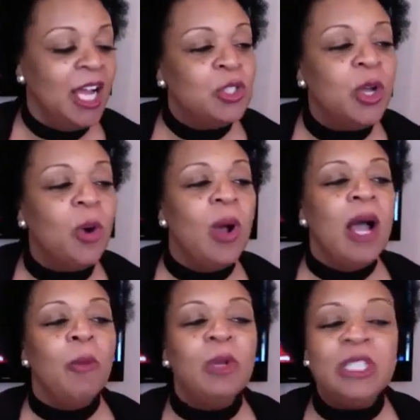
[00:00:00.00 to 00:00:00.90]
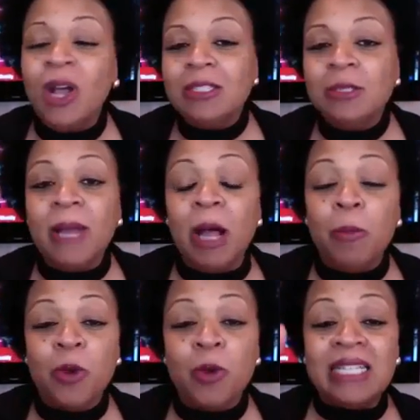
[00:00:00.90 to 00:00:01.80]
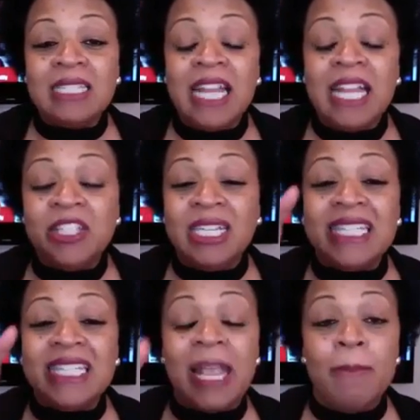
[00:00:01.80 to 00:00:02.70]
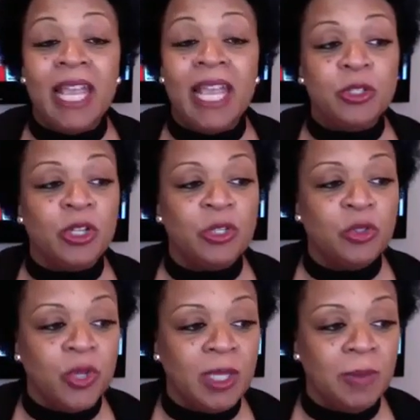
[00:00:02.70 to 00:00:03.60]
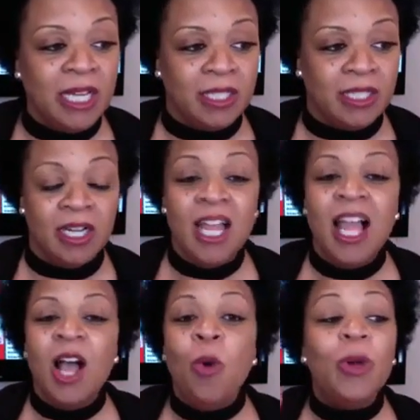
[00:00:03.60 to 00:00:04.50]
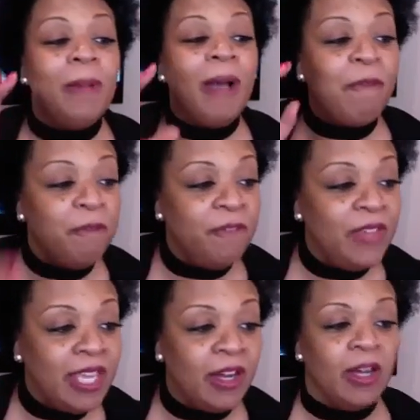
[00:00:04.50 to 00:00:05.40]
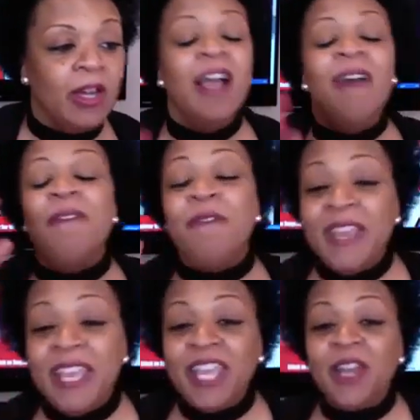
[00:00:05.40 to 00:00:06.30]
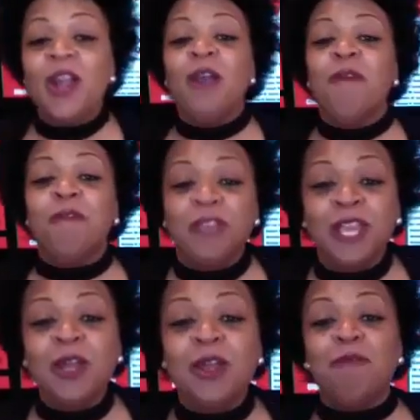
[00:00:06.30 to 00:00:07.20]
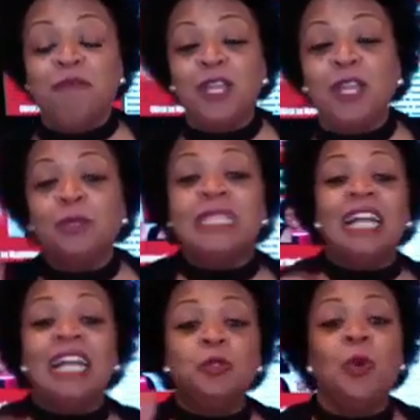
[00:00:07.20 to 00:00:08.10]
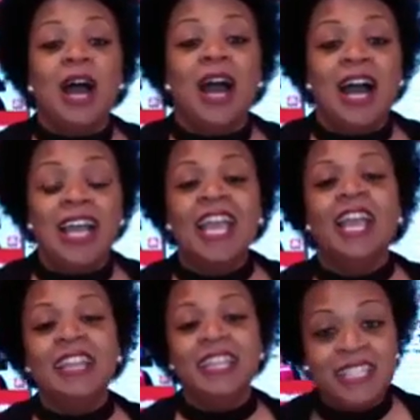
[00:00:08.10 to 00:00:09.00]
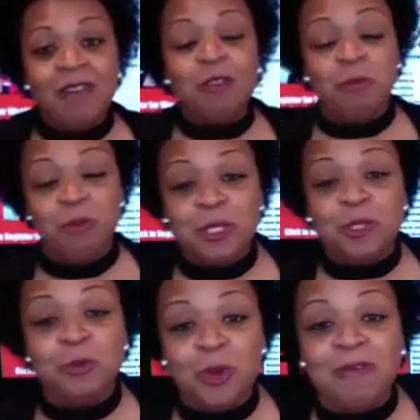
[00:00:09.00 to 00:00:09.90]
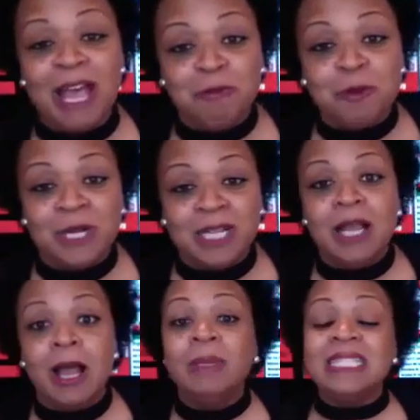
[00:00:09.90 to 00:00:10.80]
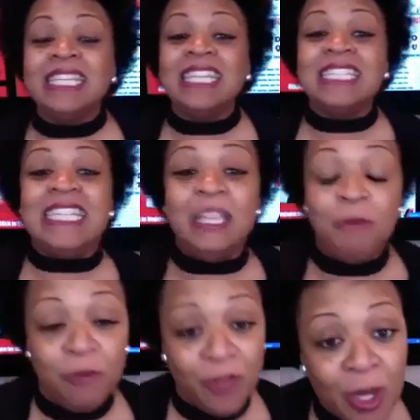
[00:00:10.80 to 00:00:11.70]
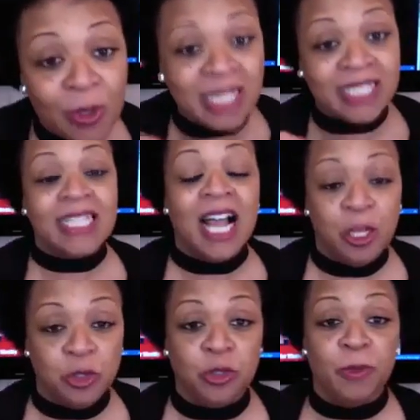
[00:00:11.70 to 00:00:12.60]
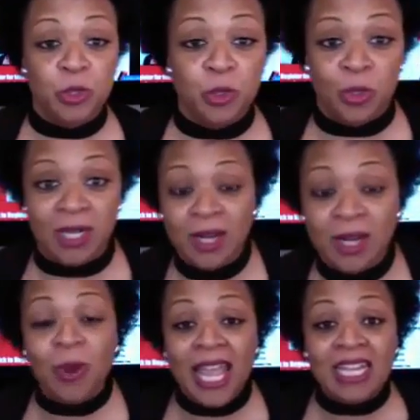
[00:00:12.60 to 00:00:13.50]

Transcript: So we talked about procrastination is a major dream killer. What about fear? Fear. That's why the seventh principle of AfroEconomics is the fearless entrepreneur, right?